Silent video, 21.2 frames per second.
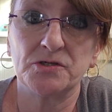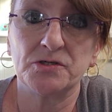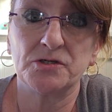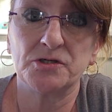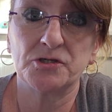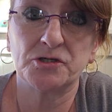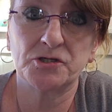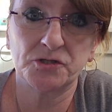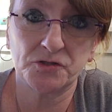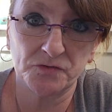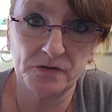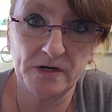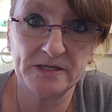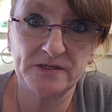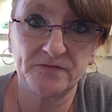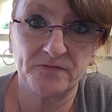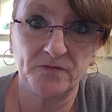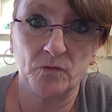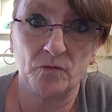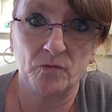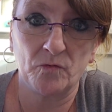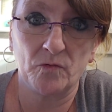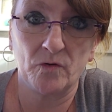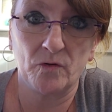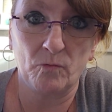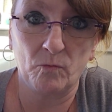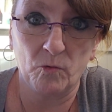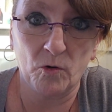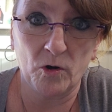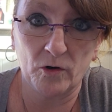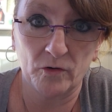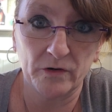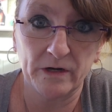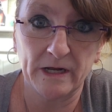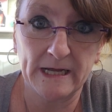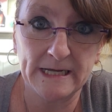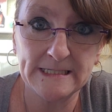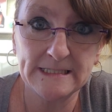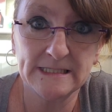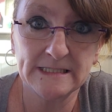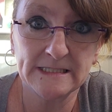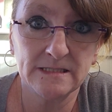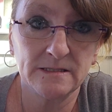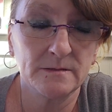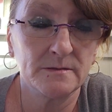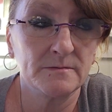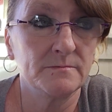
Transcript: stressful work days.